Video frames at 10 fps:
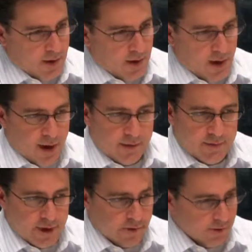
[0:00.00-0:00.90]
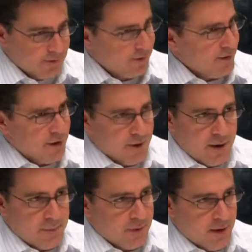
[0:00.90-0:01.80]
Yeah, I doubt it.
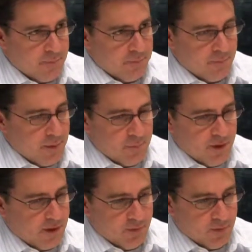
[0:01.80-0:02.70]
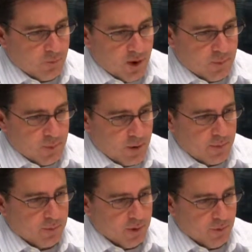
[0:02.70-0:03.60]
I'm thinking that Romney
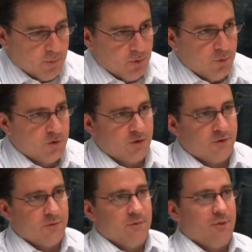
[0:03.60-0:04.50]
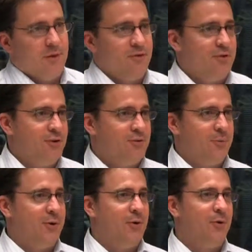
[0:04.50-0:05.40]
probably would wish this
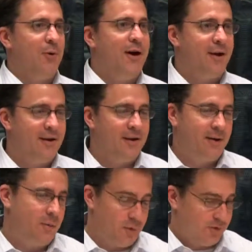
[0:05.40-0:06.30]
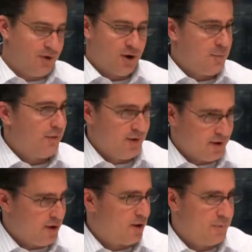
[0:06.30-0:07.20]
issue would go away, and it wants to talk about the
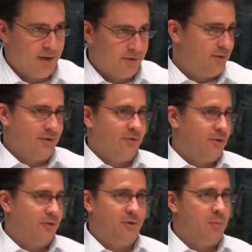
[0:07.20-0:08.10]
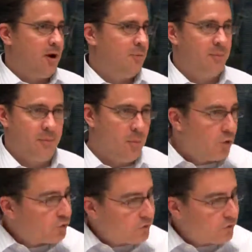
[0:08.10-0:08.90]
economy, as does Obama. I mean,